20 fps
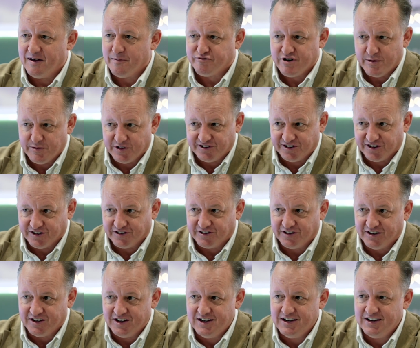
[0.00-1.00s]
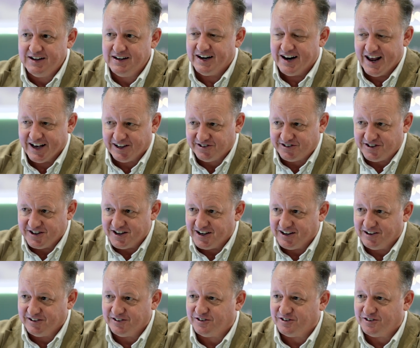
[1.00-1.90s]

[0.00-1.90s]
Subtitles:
premises next year.